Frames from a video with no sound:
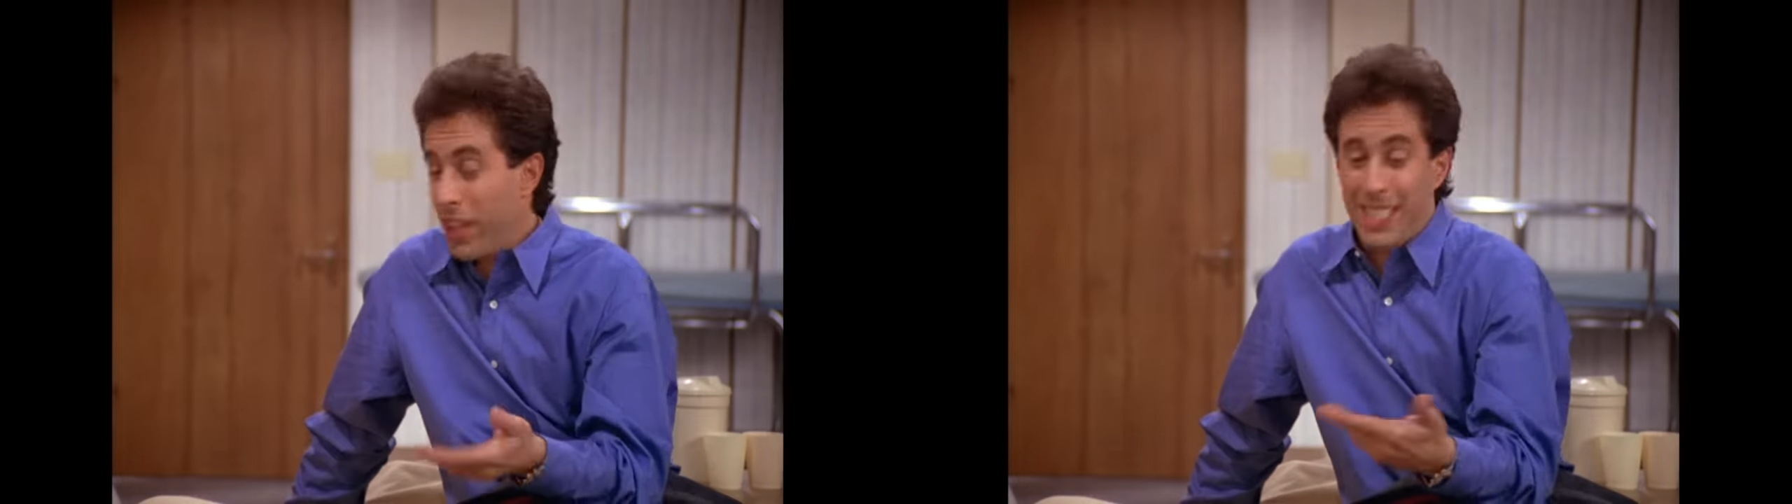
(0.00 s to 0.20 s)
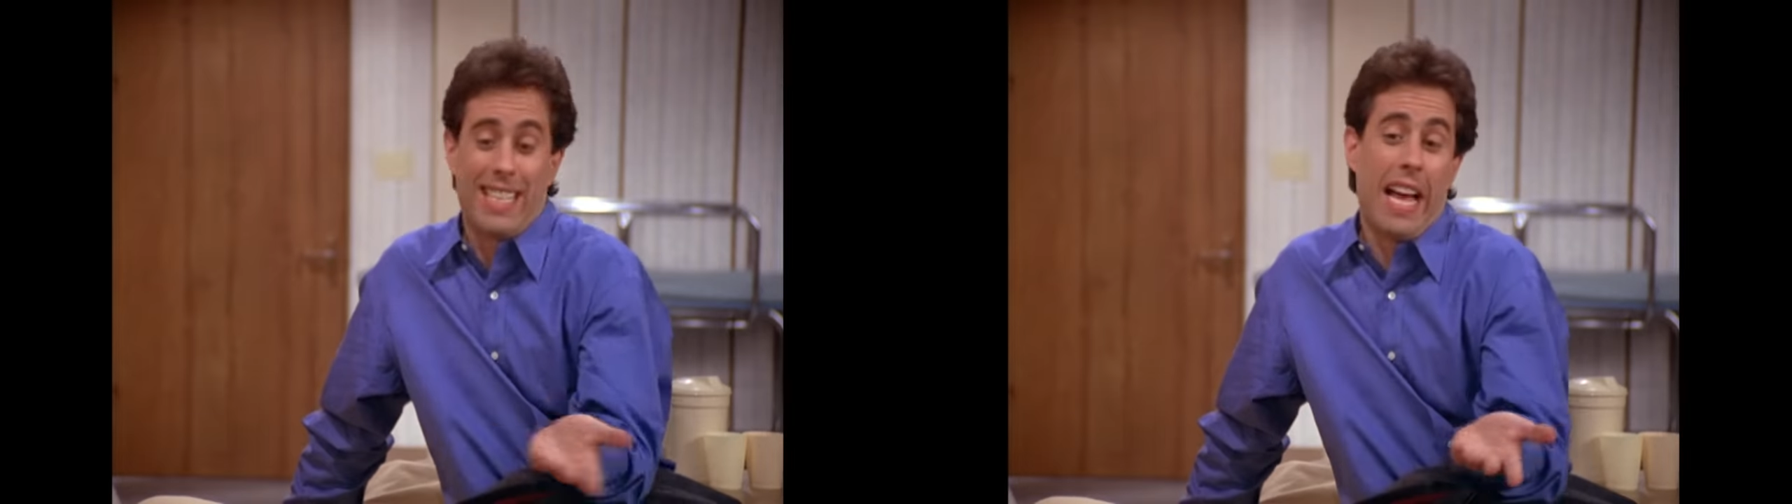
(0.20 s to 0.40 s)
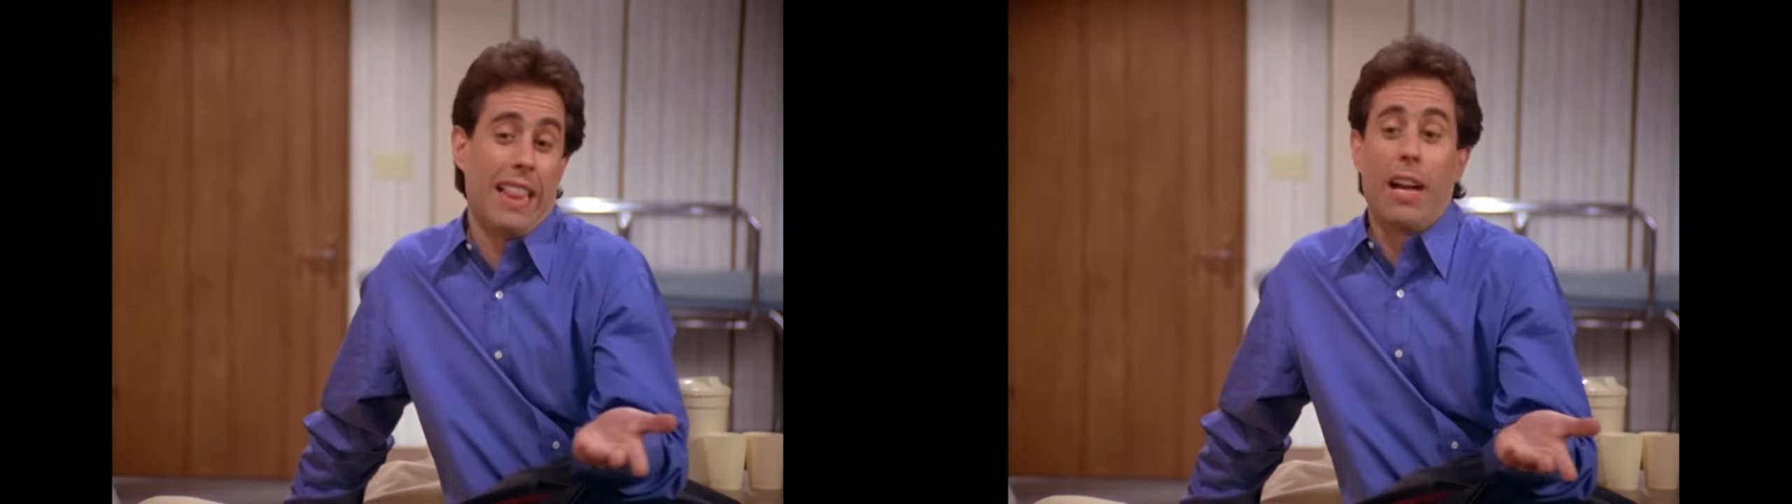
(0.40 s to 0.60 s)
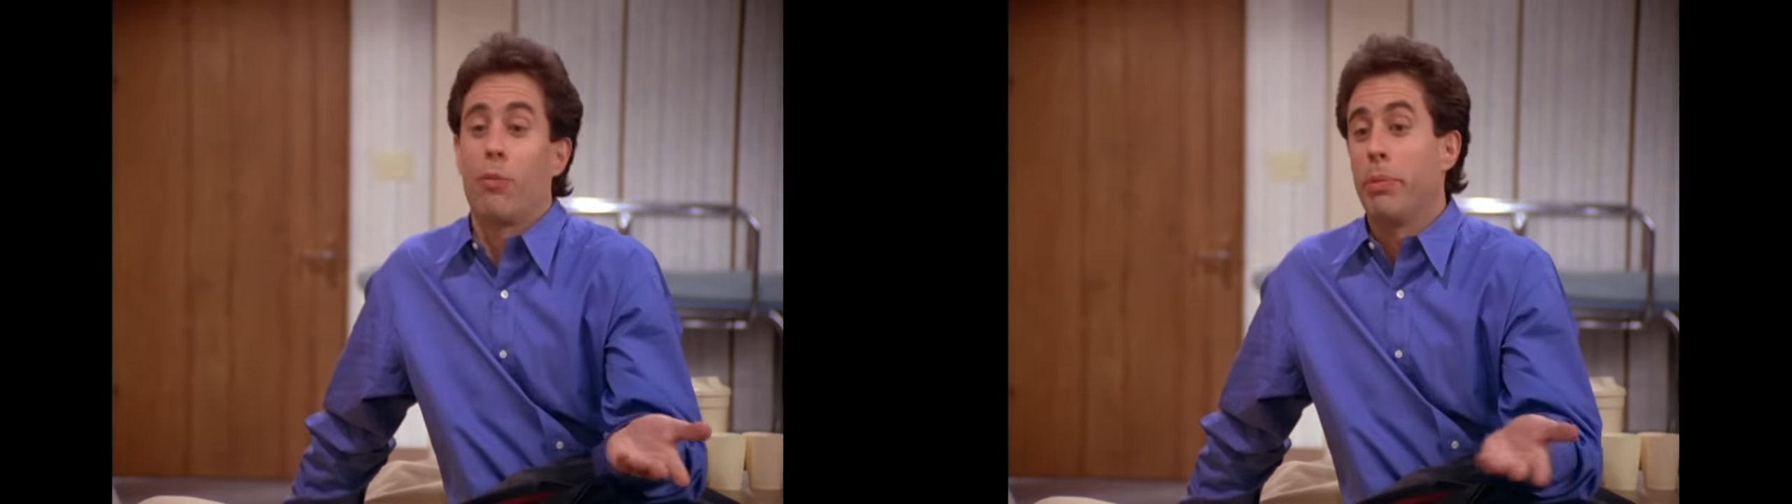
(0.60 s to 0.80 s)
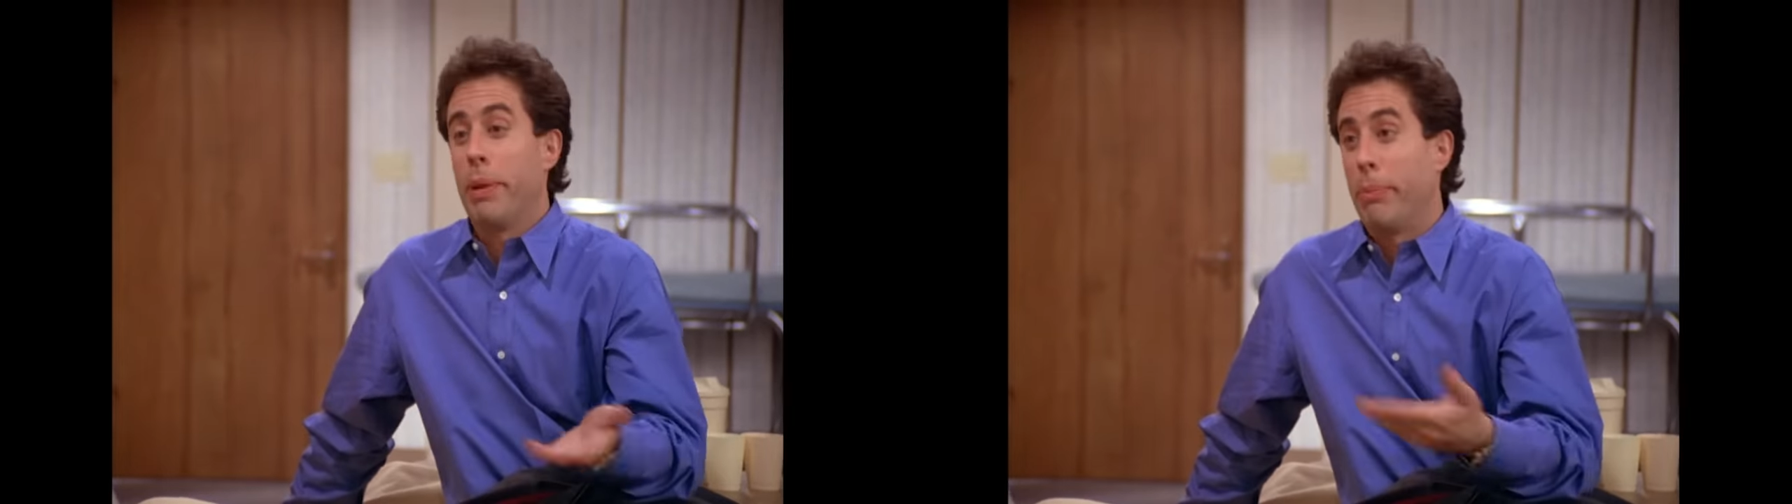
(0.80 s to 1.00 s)
Well, it's not
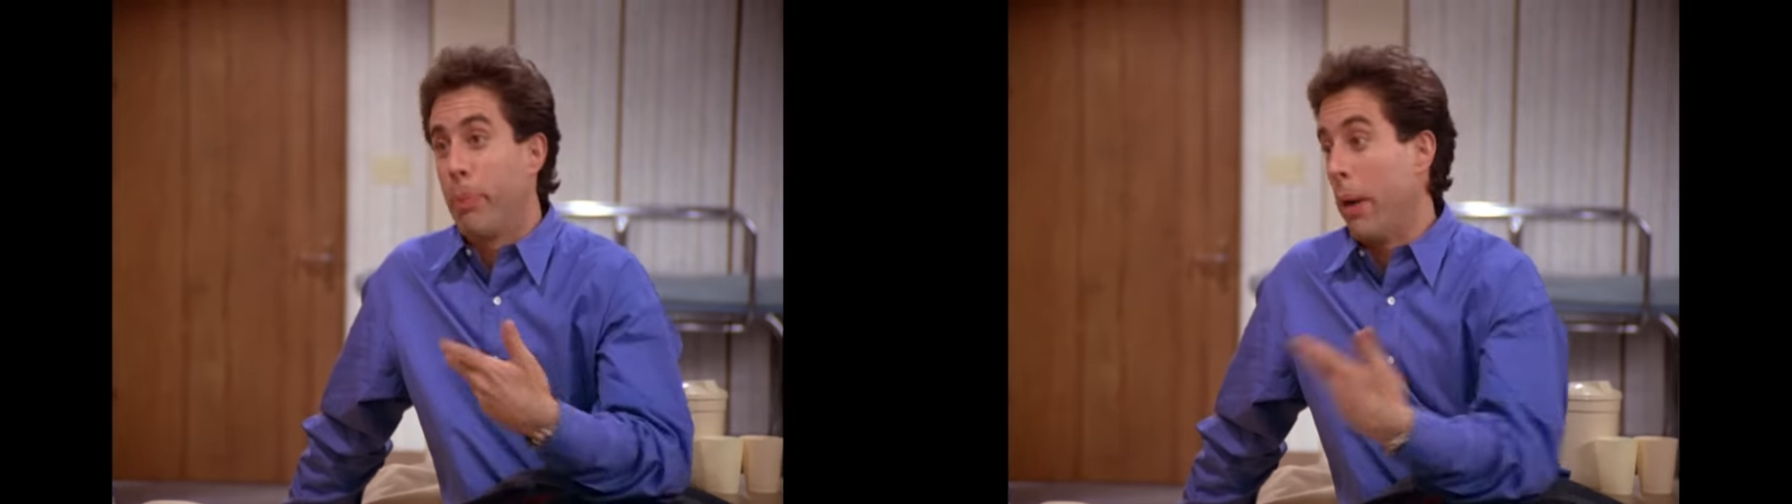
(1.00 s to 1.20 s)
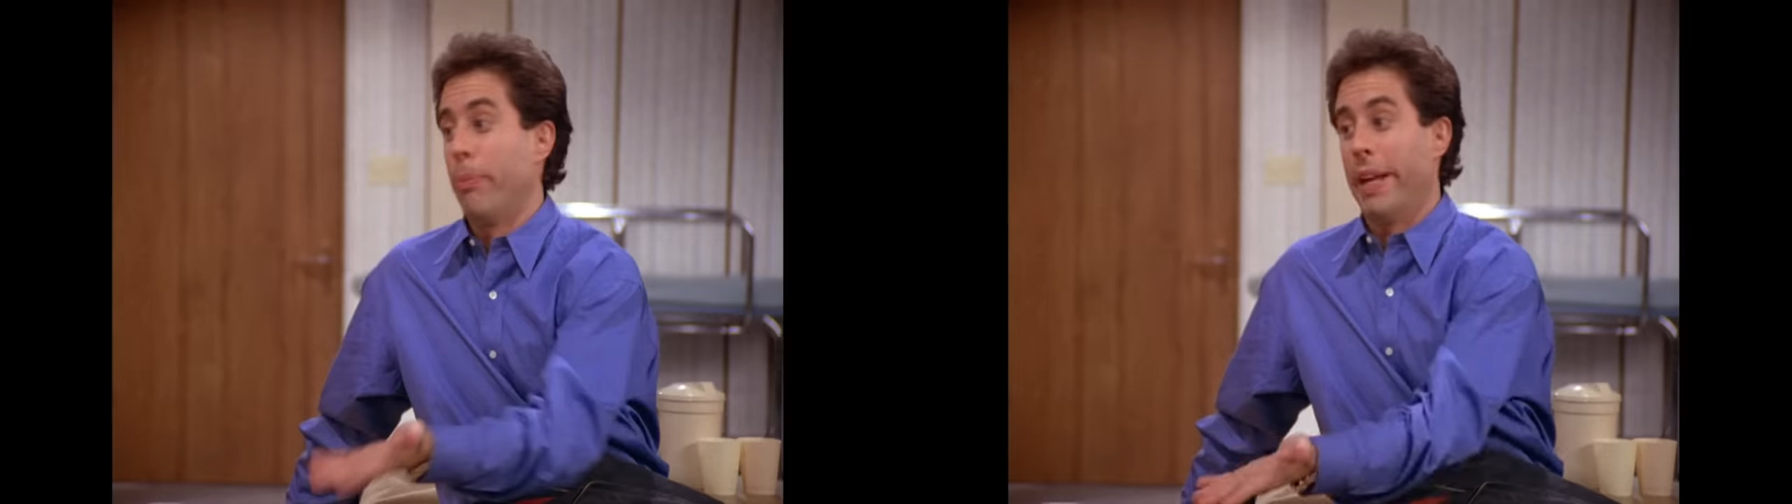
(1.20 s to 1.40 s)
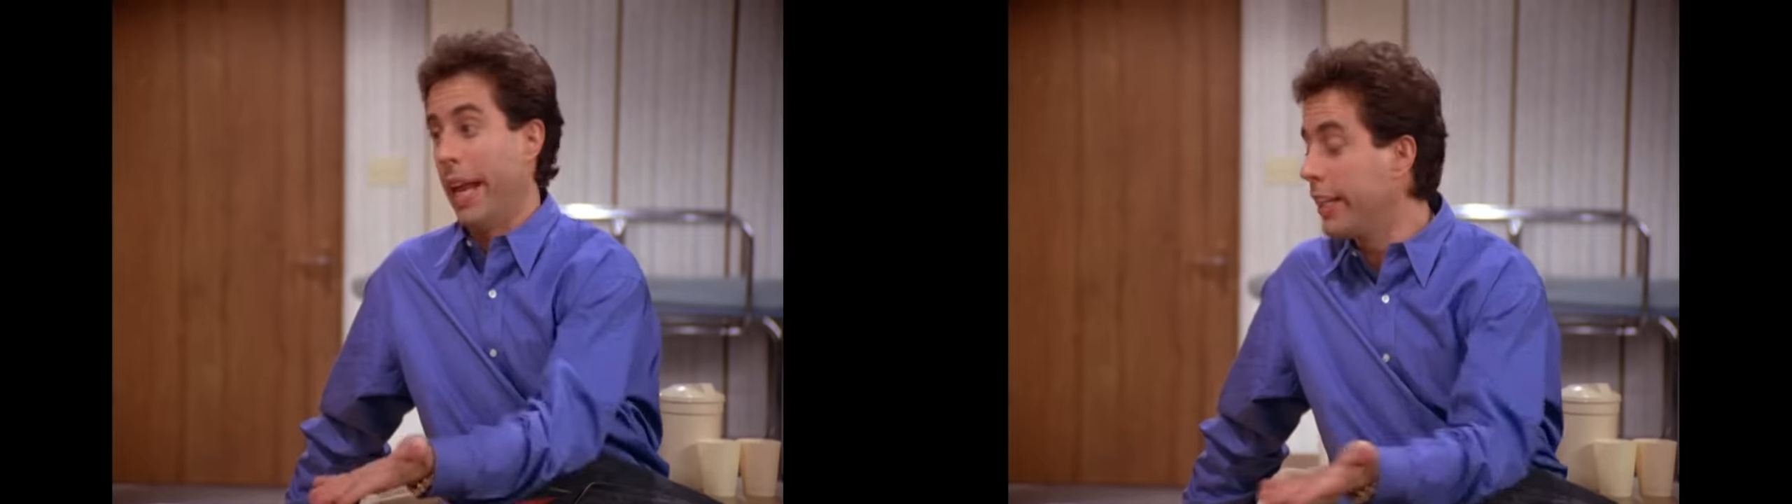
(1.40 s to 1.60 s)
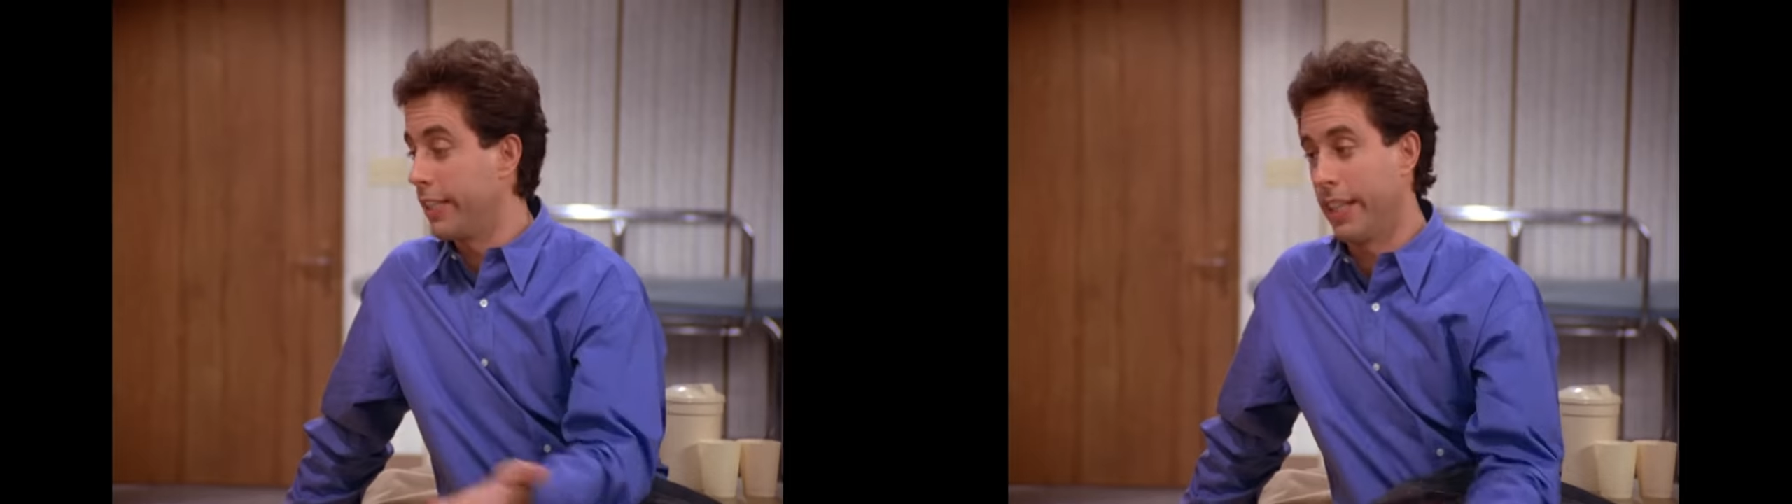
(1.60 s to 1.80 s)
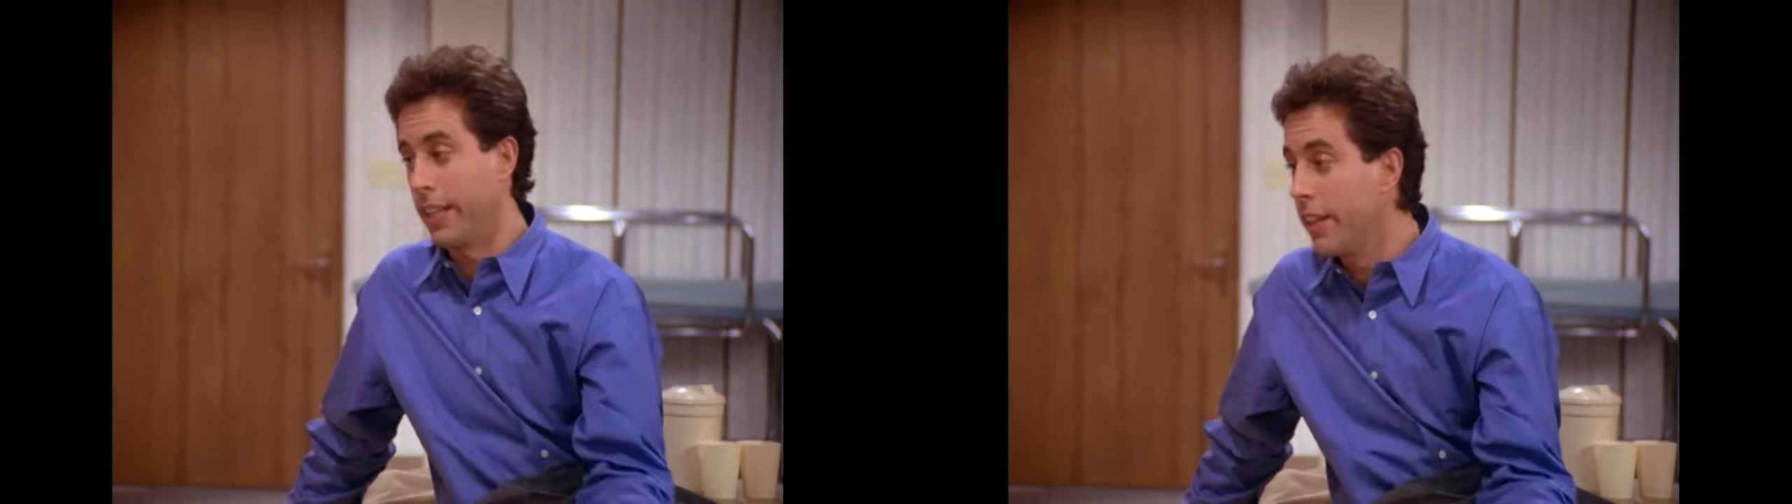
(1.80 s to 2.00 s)
like we'll be bumping
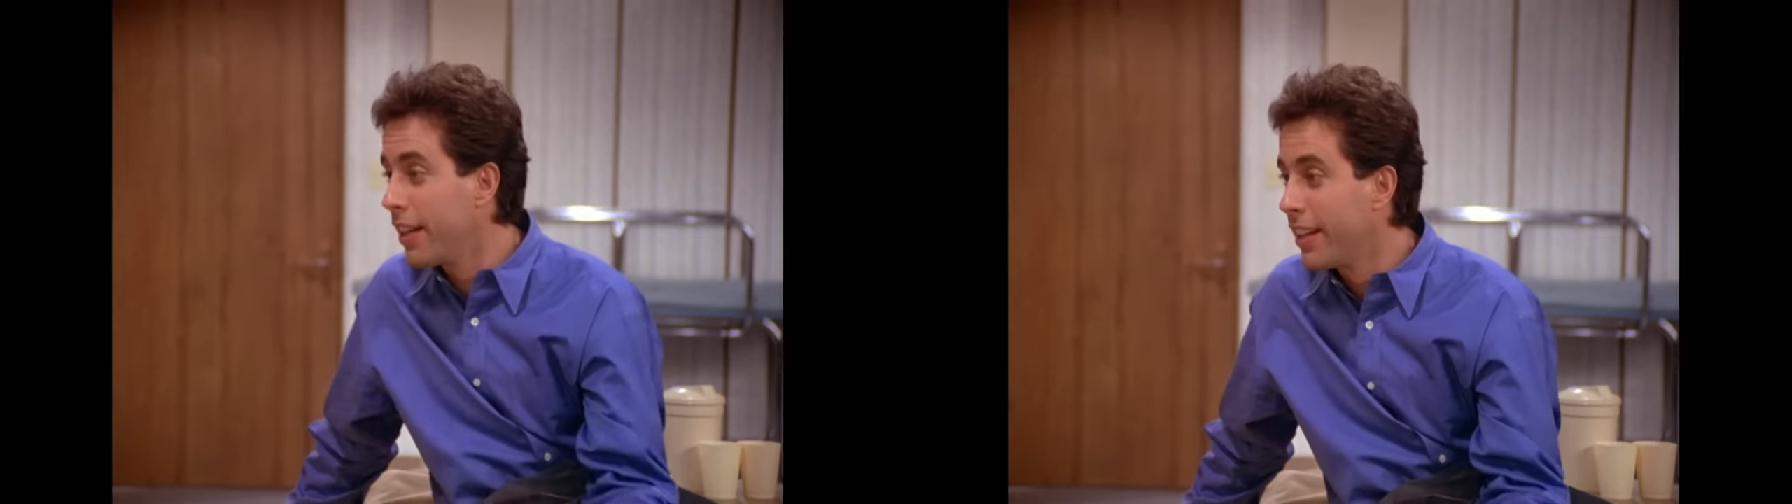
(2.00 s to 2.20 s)
into you.